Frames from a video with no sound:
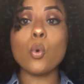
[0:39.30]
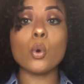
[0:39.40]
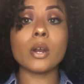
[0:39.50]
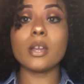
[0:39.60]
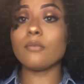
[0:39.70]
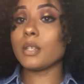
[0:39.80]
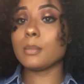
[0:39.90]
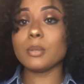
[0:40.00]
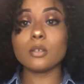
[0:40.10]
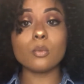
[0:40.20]
or if
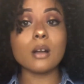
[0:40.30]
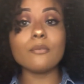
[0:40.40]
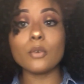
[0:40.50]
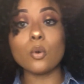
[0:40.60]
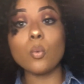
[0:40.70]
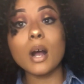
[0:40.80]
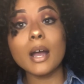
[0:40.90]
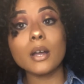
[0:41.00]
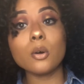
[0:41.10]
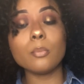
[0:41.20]
it's been around for a
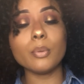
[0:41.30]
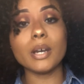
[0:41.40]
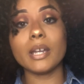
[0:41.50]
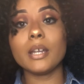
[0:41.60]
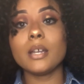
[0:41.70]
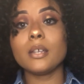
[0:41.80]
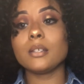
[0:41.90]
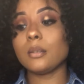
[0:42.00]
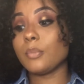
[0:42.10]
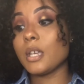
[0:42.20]
while but
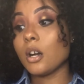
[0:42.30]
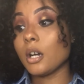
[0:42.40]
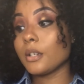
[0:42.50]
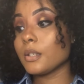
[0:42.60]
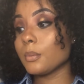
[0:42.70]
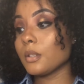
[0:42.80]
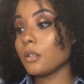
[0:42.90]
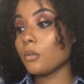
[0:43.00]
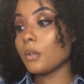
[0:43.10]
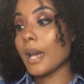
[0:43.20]
to be honest with
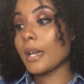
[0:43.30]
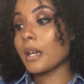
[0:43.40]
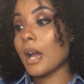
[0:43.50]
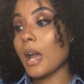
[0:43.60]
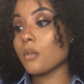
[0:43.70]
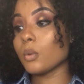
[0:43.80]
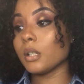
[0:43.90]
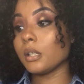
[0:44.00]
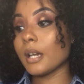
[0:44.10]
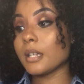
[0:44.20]
you like i
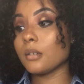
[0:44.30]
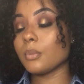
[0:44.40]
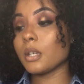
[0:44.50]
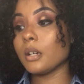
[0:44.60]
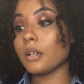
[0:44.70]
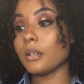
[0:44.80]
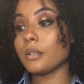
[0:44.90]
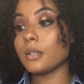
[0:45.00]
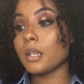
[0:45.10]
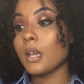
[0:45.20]
really like it
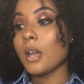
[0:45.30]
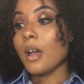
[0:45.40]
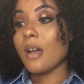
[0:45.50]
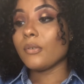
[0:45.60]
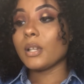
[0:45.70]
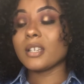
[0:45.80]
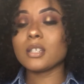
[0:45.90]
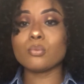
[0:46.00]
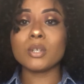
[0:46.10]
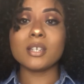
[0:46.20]
because I feel like
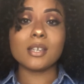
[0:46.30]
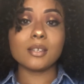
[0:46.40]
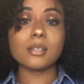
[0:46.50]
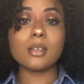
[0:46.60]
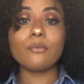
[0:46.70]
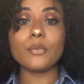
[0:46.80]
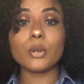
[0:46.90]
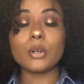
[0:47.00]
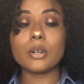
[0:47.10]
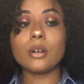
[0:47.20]
it's really easy
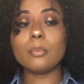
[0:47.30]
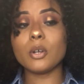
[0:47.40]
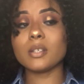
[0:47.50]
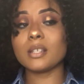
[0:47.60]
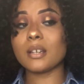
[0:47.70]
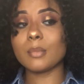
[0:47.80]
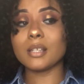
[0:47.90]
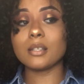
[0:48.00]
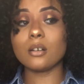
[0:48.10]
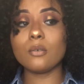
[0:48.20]
for a person like
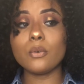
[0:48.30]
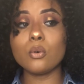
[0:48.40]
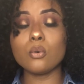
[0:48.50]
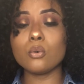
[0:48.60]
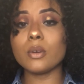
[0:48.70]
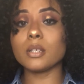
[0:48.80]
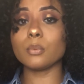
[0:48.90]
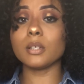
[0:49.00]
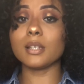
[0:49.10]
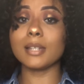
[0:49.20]
myself who is
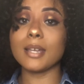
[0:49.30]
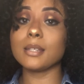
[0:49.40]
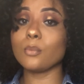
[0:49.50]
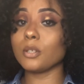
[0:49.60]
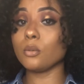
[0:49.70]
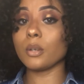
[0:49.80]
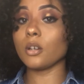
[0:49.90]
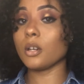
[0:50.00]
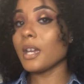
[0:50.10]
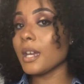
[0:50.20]
really lazy with doing
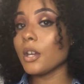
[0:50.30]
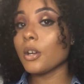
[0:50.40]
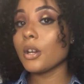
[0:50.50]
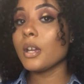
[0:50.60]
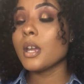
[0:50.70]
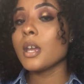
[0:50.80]
her hair